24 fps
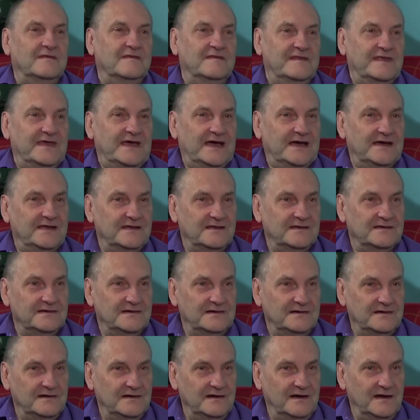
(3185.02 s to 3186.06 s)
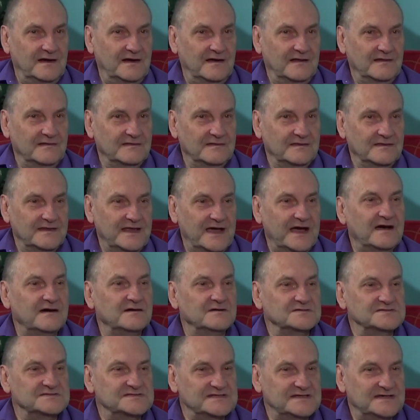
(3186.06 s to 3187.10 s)
that
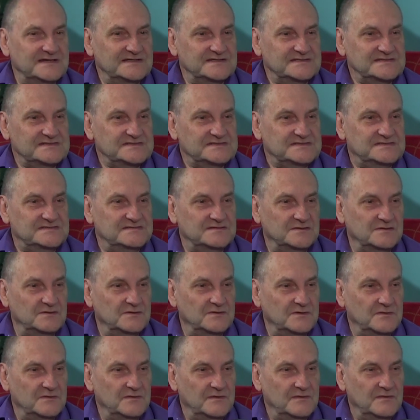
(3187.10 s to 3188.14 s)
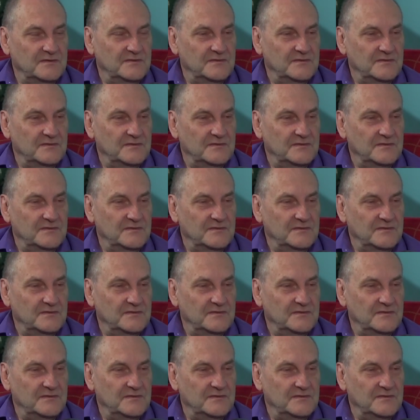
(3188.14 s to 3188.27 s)
allows us to